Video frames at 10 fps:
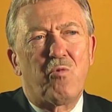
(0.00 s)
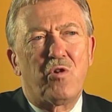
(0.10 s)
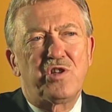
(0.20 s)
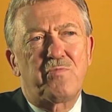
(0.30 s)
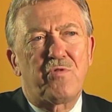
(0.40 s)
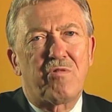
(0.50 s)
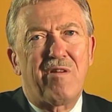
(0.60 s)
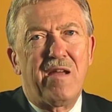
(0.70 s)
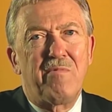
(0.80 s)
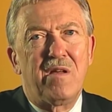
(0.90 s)
Awards
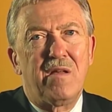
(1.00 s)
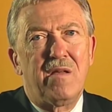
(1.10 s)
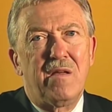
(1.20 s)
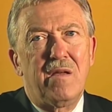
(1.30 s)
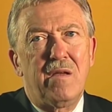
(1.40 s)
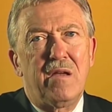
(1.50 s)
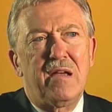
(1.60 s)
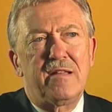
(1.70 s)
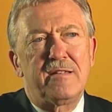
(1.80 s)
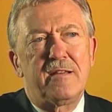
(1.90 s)
program
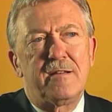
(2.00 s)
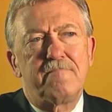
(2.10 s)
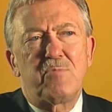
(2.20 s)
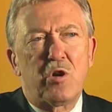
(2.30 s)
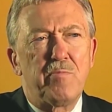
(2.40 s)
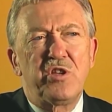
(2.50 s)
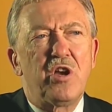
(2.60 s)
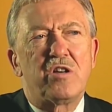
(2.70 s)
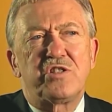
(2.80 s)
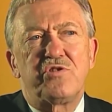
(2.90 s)
and uh, urban
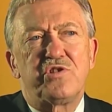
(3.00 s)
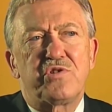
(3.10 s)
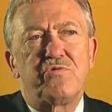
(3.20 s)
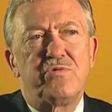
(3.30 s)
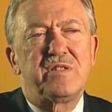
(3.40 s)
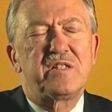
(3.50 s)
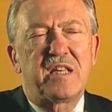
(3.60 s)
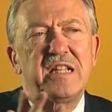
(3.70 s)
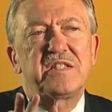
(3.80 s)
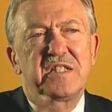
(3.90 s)
youngsters through, in this
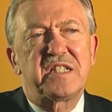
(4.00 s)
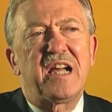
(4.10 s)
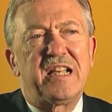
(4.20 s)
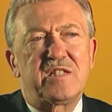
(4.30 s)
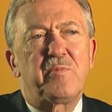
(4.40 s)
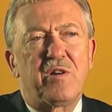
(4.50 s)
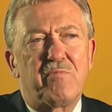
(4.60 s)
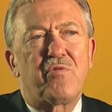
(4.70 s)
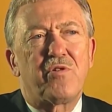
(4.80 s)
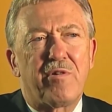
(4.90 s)
case, the Science
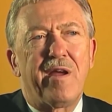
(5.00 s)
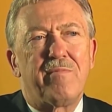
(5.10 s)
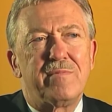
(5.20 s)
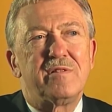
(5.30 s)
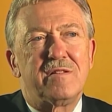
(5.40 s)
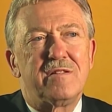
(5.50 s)
Bound program. Very